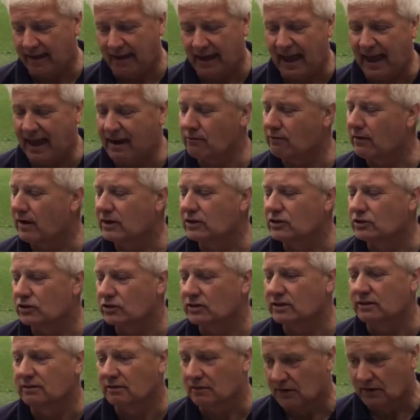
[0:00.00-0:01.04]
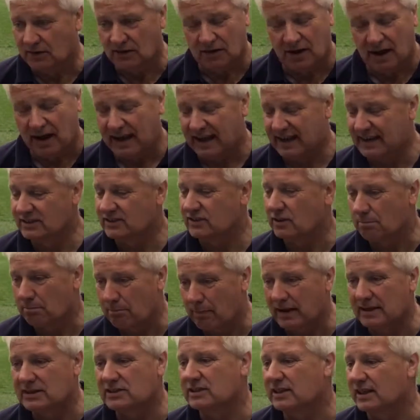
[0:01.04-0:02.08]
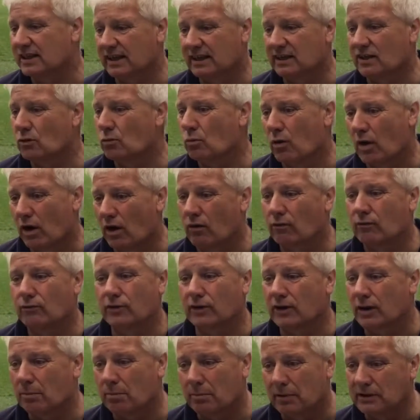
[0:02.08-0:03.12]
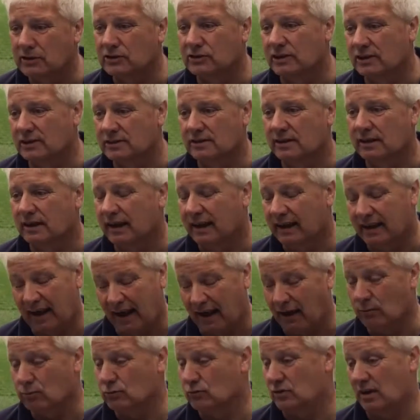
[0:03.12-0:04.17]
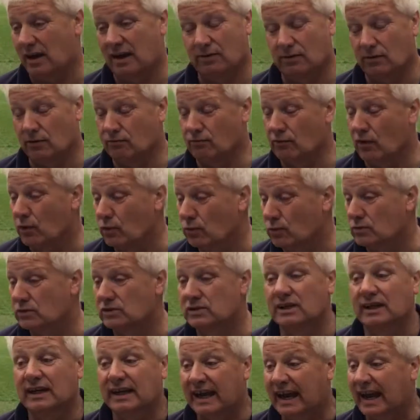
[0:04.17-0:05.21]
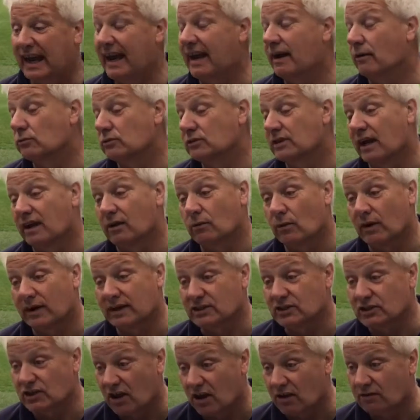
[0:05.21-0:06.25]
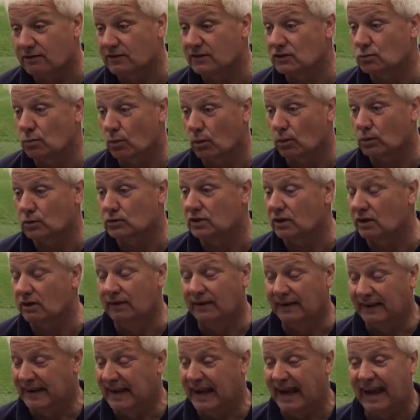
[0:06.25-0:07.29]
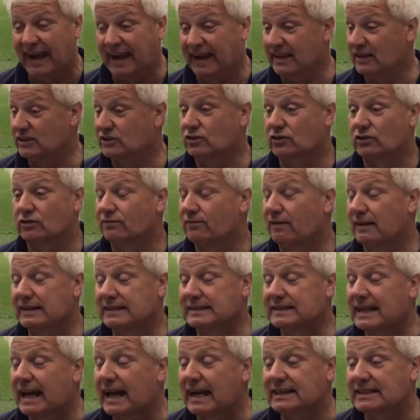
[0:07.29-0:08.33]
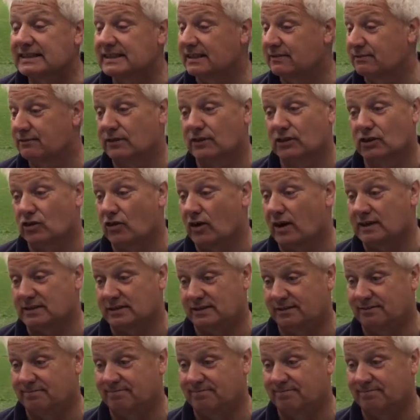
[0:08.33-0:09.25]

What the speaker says: Aeration is the best thing in the world for your pitches. It helps the roots, it helps get away surface water, and it's just fantastic for the grass.